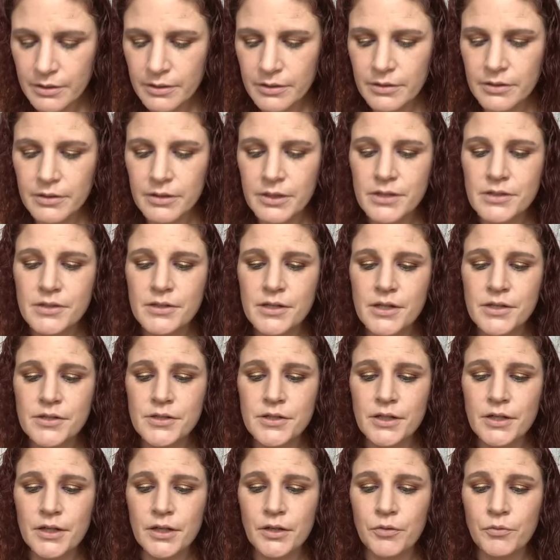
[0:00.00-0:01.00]
This says
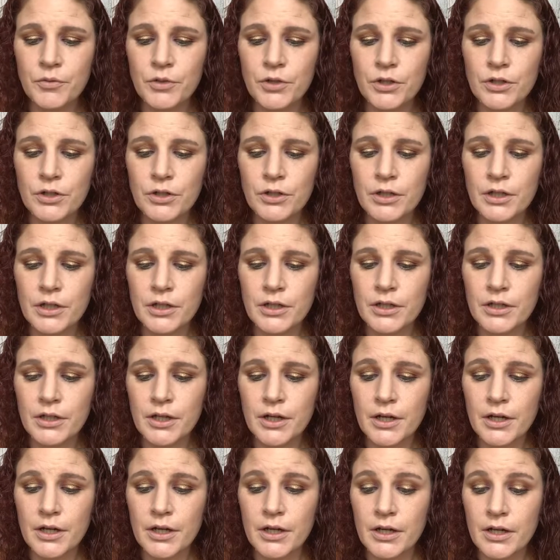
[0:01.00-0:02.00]
that it will
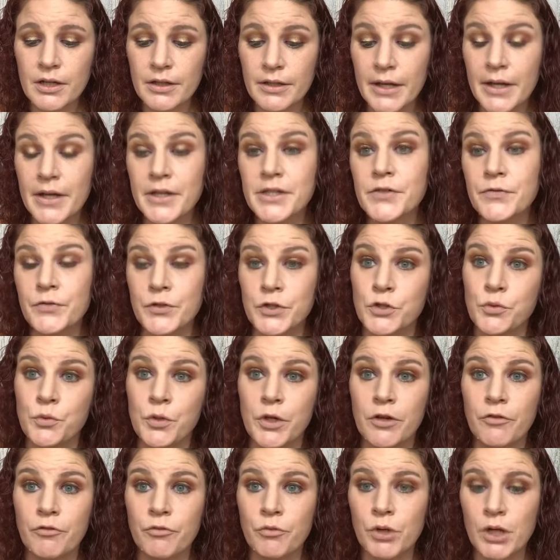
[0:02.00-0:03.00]
uh, last for
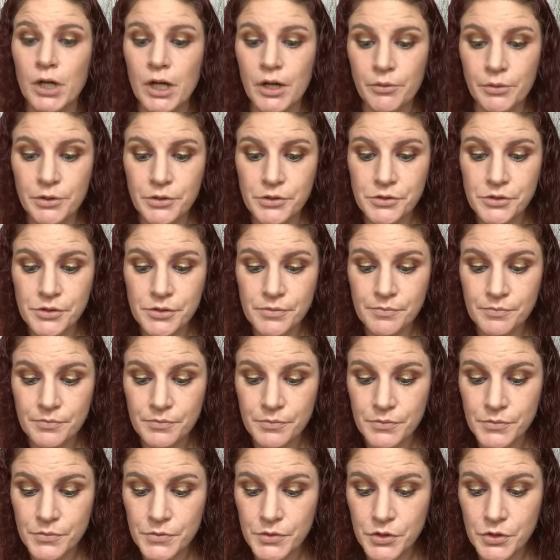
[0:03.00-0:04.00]
24 hours.
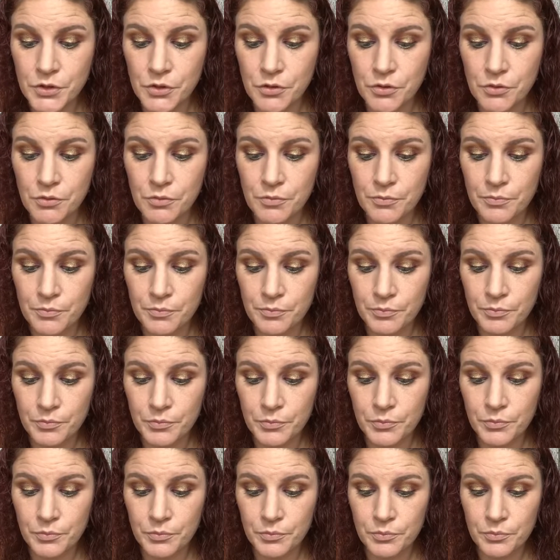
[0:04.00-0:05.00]
So
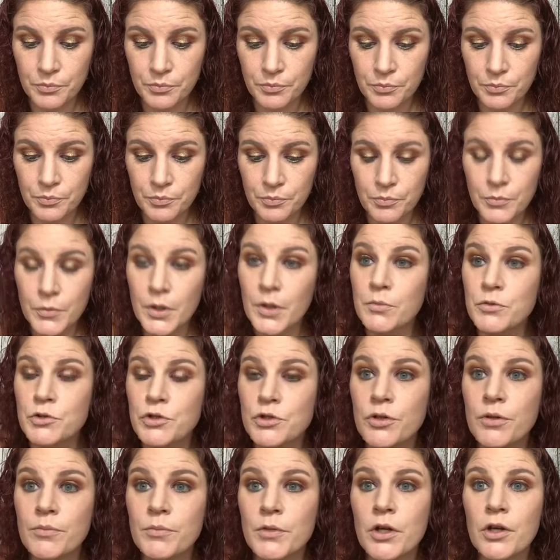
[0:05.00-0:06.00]
I'm
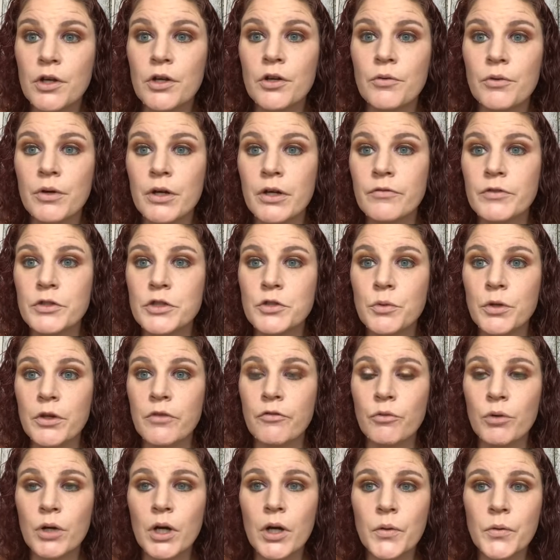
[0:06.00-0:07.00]
sure I'm not going to wear it for
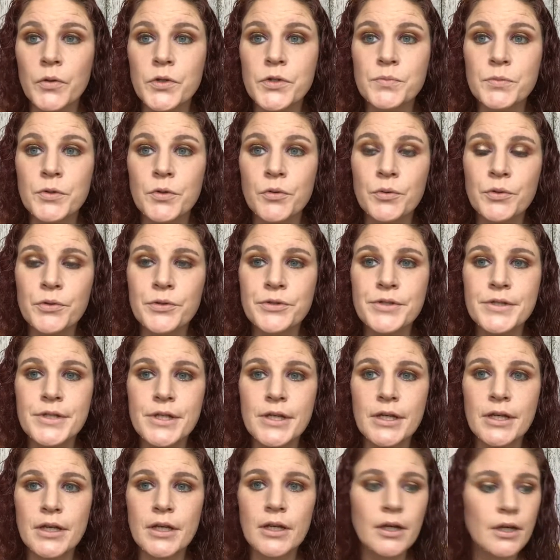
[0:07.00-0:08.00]
24 hours, but we'll
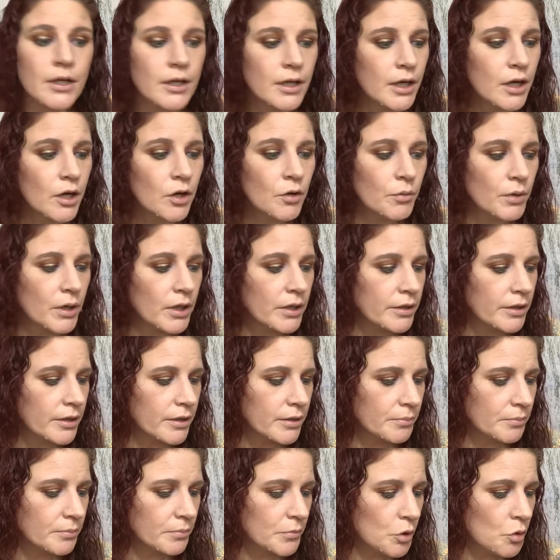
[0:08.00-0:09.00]
see how well it
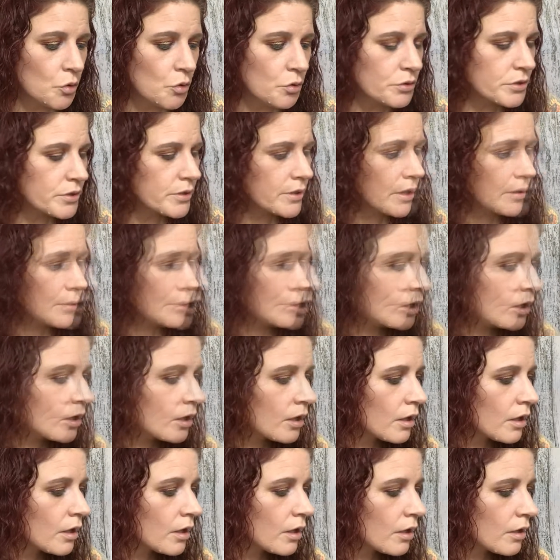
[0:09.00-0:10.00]
holds up.
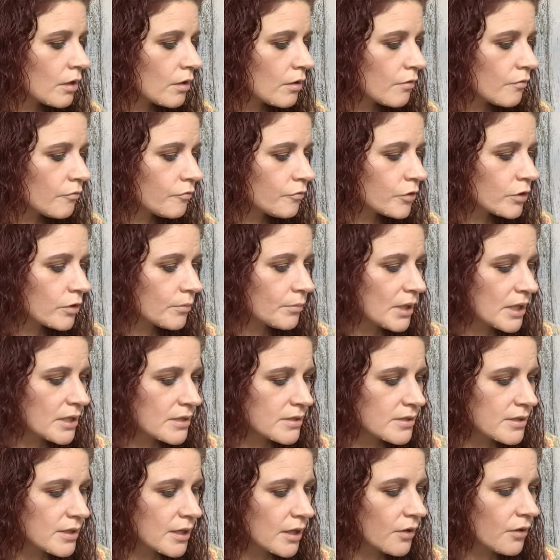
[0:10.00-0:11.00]
For
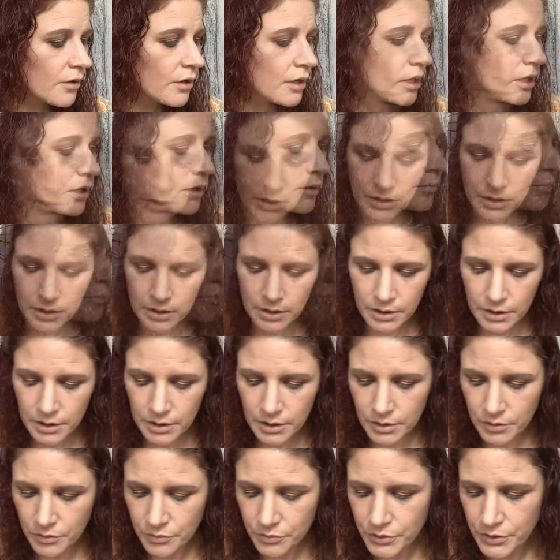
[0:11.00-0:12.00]
mascara,
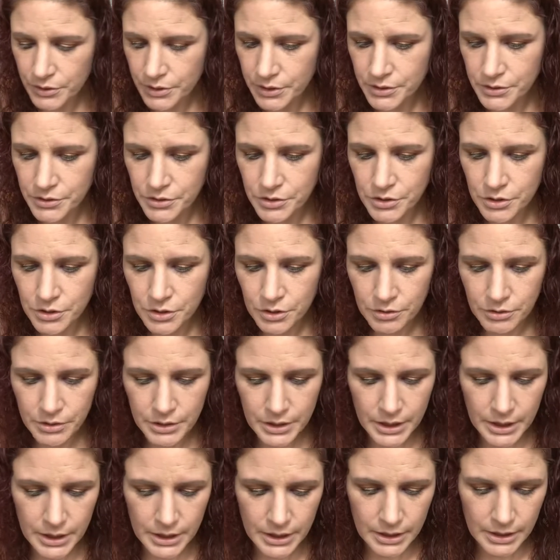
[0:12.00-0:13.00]
I want to go
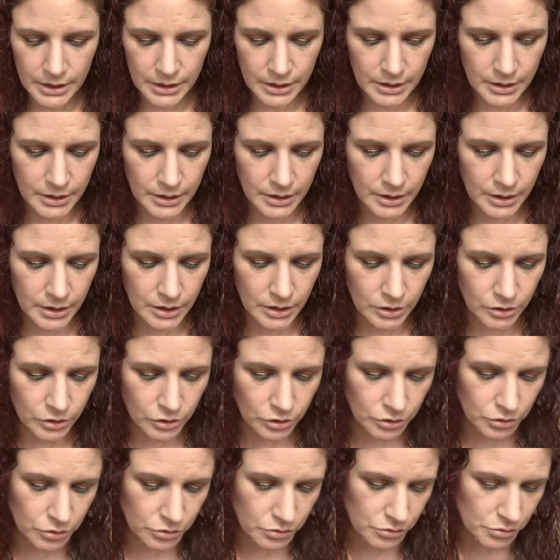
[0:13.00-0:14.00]
ahead and
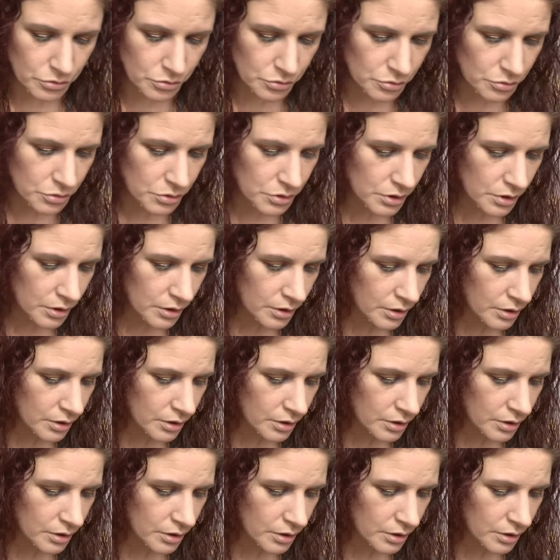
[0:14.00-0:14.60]
use